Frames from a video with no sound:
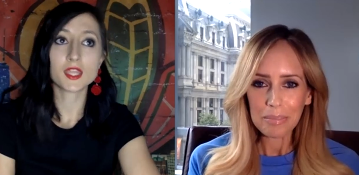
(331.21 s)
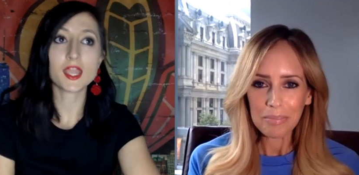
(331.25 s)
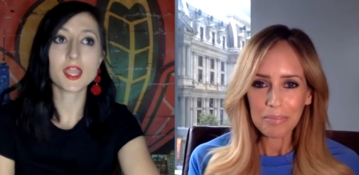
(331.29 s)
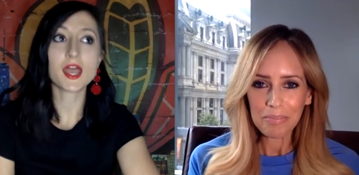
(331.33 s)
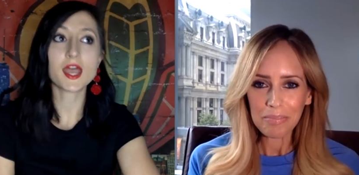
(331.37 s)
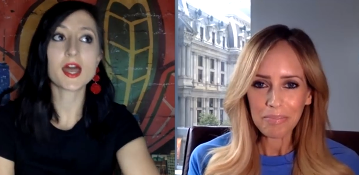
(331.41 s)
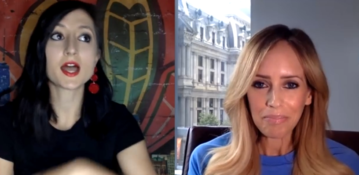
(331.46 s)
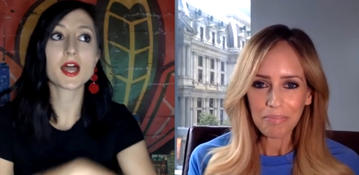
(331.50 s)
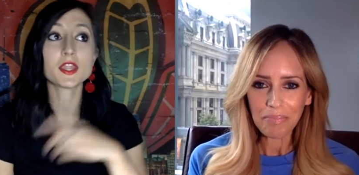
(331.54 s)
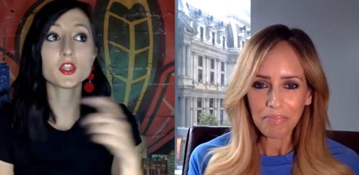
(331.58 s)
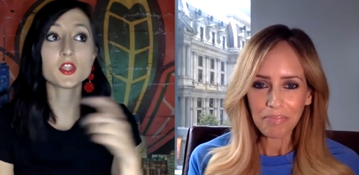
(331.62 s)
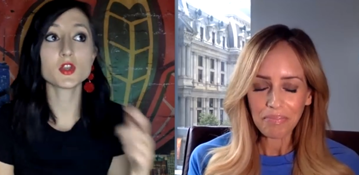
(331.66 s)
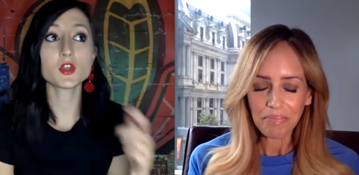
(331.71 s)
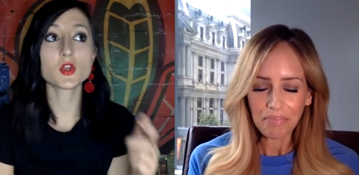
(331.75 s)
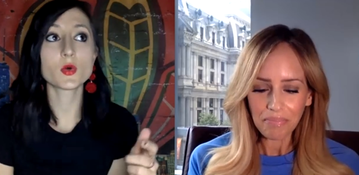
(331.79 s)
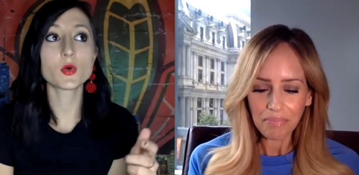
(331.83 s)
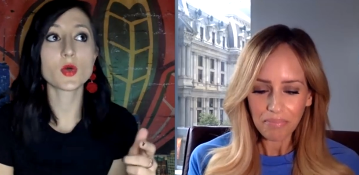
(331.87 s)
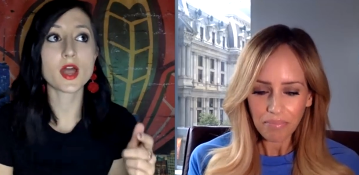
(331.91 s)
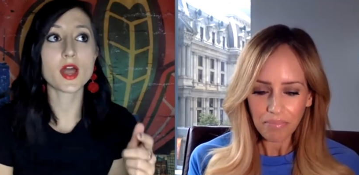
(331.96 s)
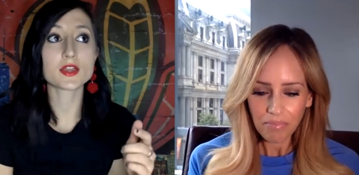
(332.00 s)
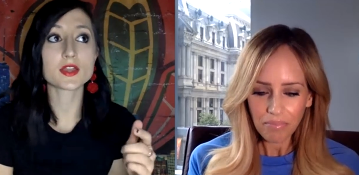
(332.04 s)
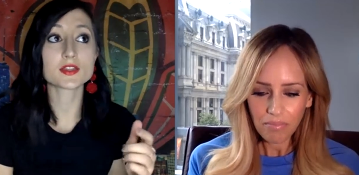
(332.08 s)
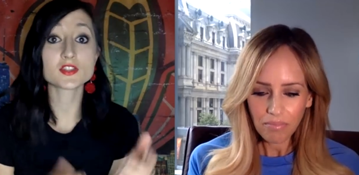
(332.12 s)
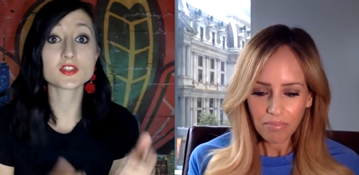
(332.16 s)
Speaker 1: Yeah. You
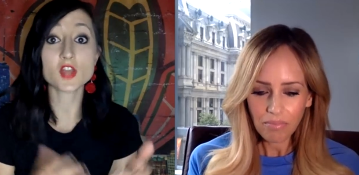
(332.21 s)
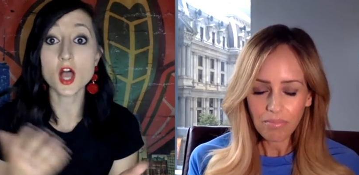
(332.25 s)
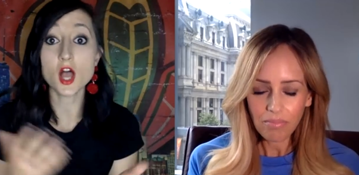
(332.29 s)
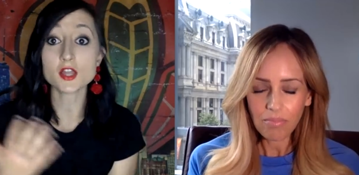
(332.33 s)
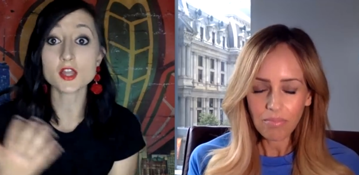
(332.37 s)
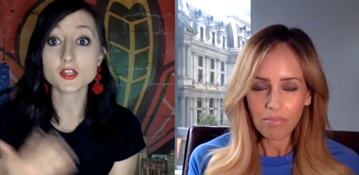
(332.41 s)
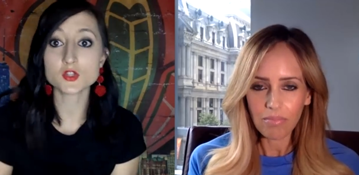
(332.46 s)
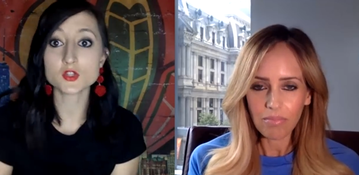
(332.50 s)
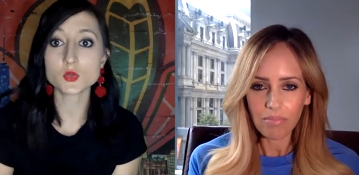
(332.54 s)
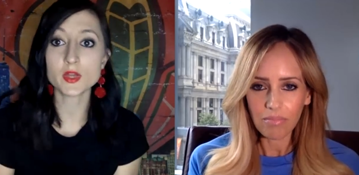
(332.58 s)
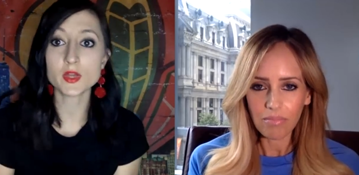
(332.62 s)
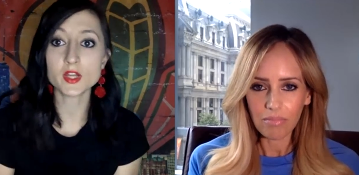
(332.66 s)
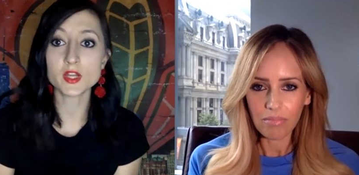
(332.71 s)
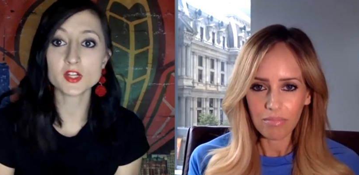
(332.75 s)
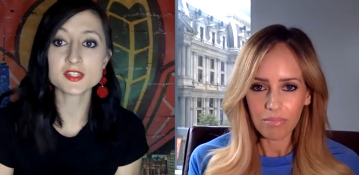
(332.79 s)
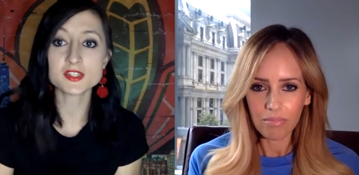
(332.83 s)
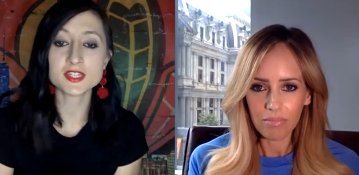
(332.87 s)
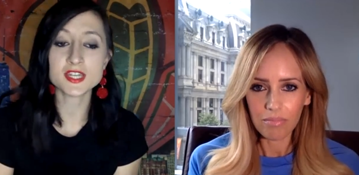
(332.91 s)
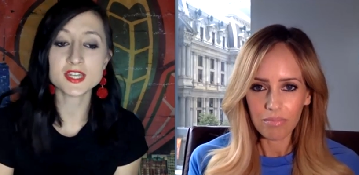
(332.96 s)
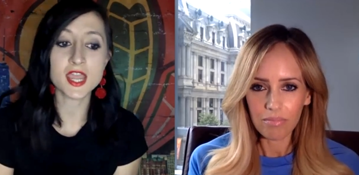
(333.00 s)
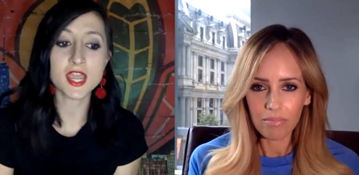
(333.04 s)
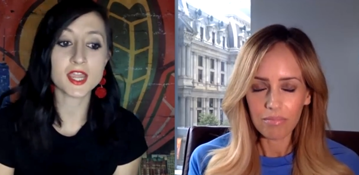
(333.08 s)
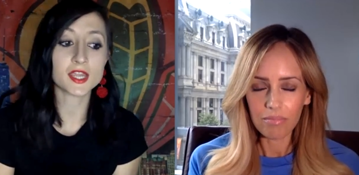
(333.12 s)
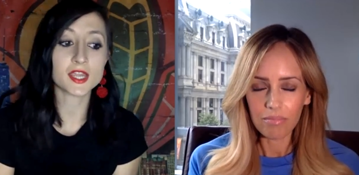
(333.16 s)
know, I saw on Twitter
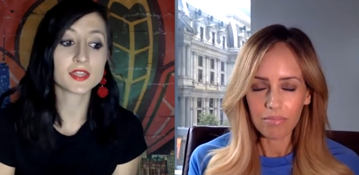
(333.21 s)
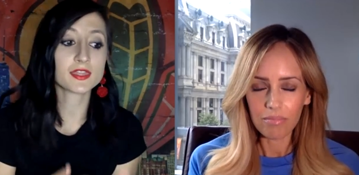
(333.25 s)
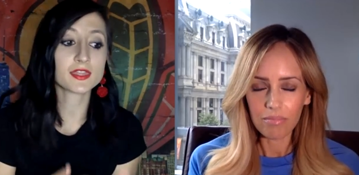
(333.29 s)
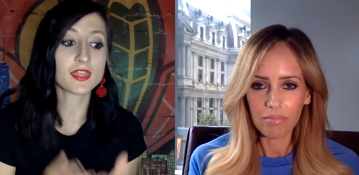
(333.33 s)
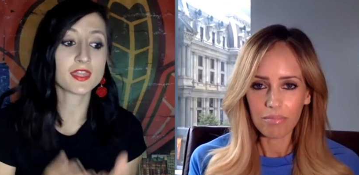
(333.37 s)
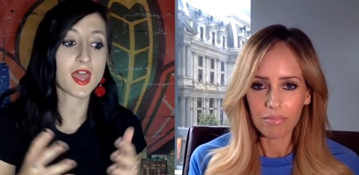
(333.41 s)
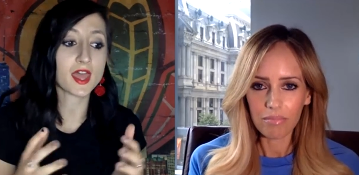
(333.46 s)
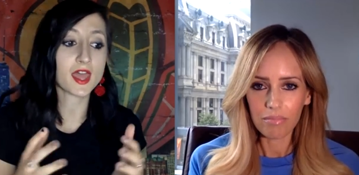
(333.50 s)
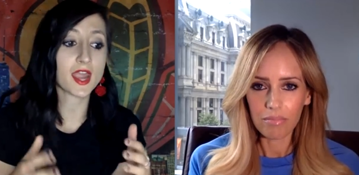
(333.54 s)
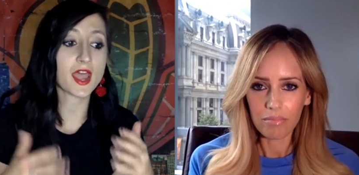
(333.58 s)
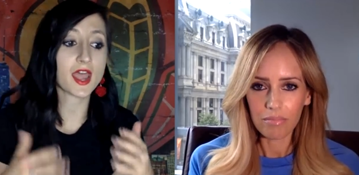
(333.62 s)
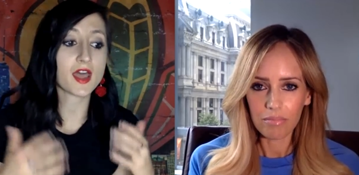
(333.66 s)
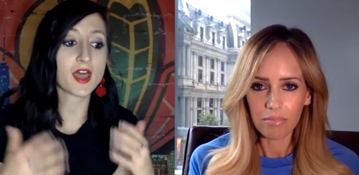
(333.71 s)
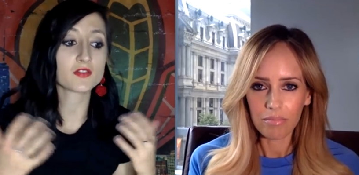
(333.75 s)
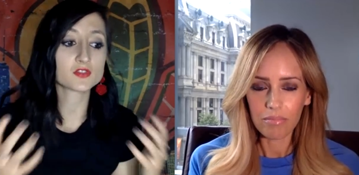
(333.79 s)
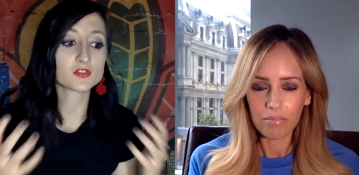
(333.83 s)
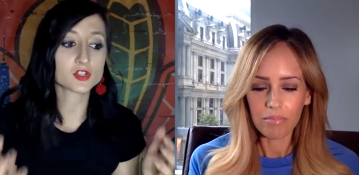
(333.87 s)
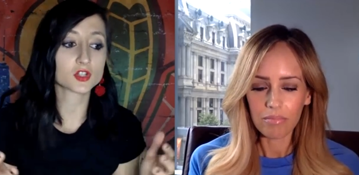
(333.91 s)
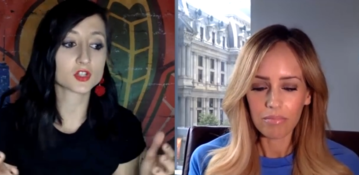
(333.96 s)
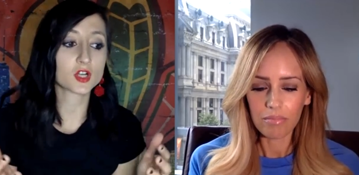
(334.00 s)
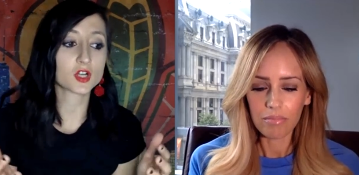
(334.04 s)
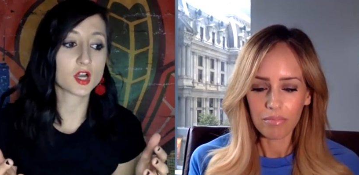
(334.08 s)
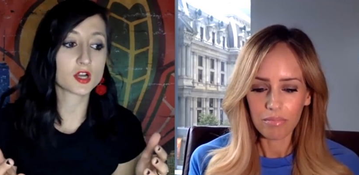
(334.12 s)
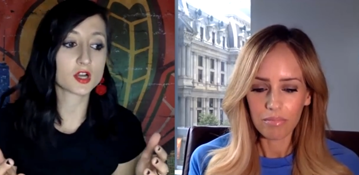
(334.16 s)
today that
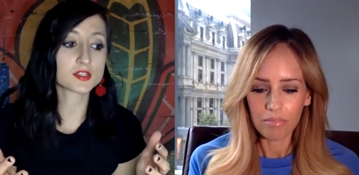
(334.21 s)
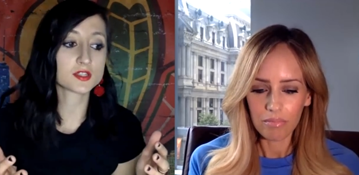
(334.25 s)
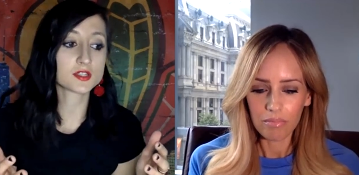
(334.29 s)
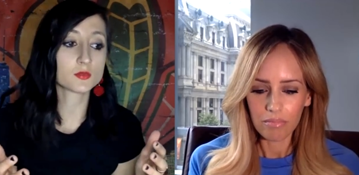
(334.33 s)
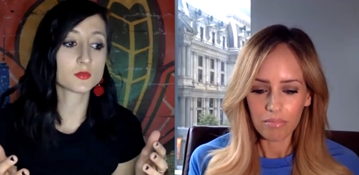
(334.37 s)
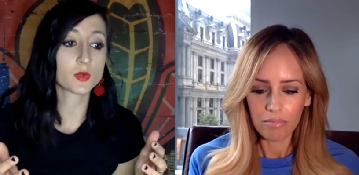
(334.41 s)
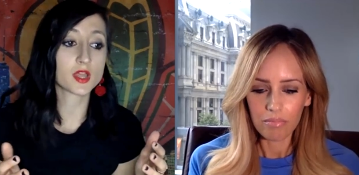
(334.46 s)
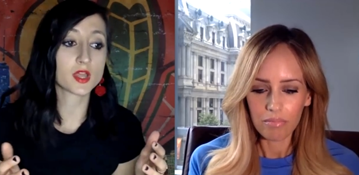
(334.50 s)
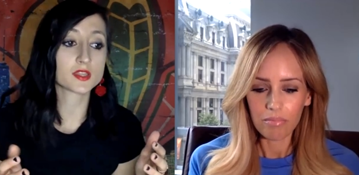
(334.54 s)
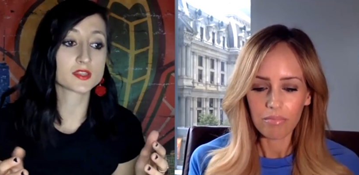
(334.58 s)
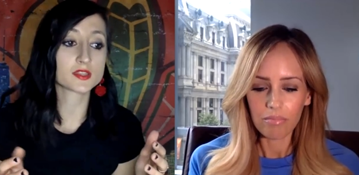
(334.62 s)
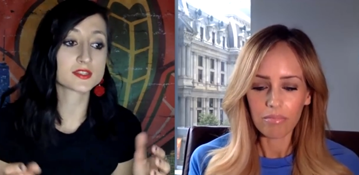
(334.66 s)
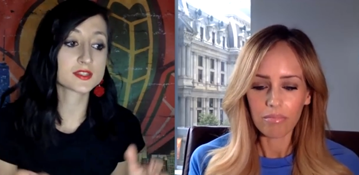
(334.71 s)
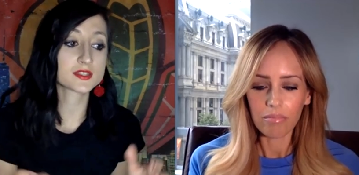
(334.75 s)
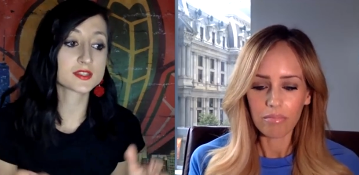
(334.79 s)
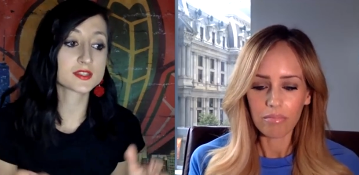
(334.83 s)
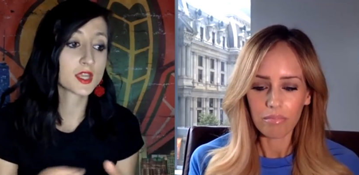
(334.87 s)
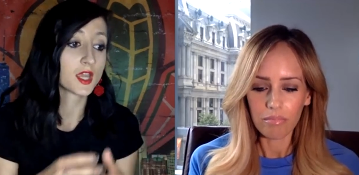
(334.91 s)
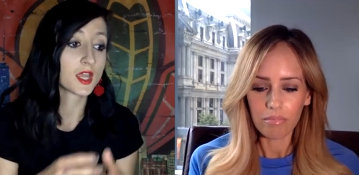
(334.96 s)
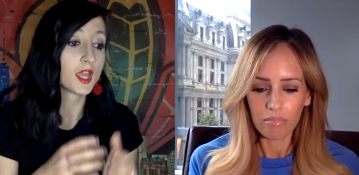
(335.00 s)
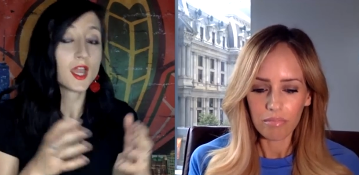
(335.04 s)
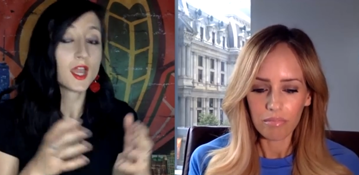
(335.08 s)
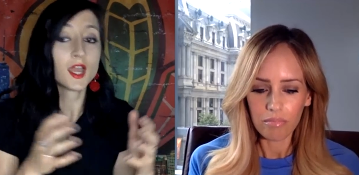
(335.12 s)
after Carson Wentz